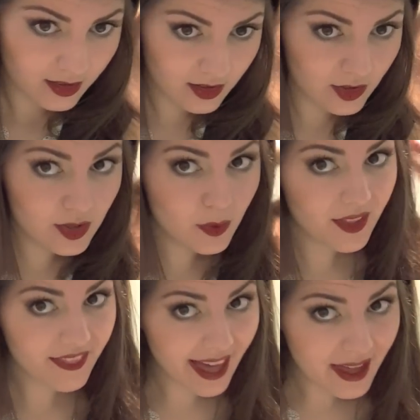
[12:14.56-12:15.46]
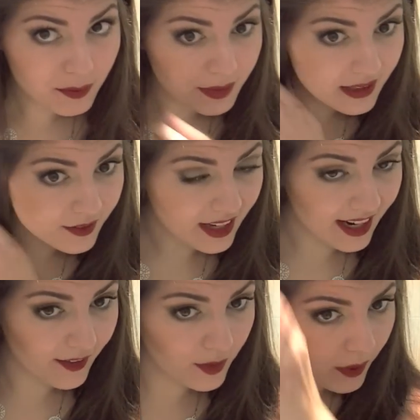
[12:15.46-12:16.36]
So you just want that bit of
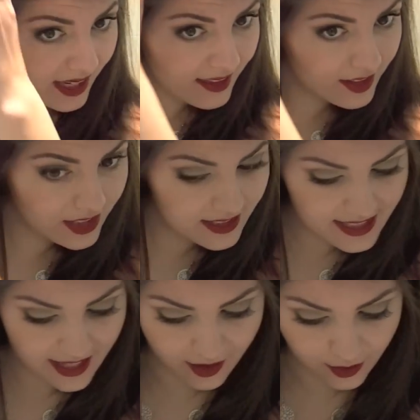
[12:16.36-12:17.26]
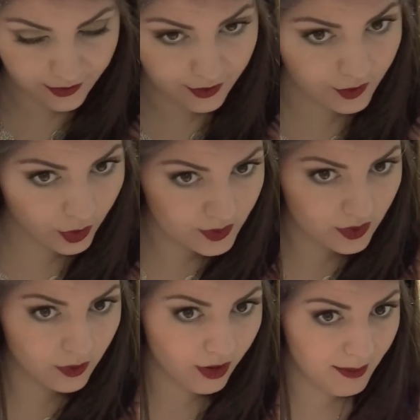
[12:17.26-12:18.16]
hair, and the way that you can tell if you've got
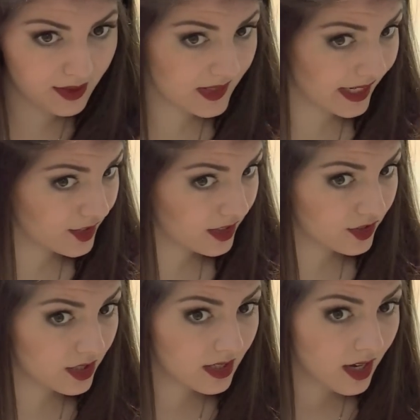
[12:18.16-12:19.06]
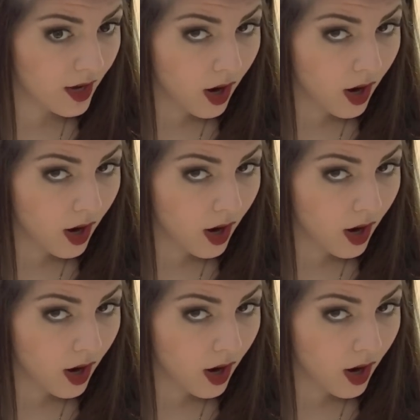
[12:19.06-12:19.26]
sort of the right this section is just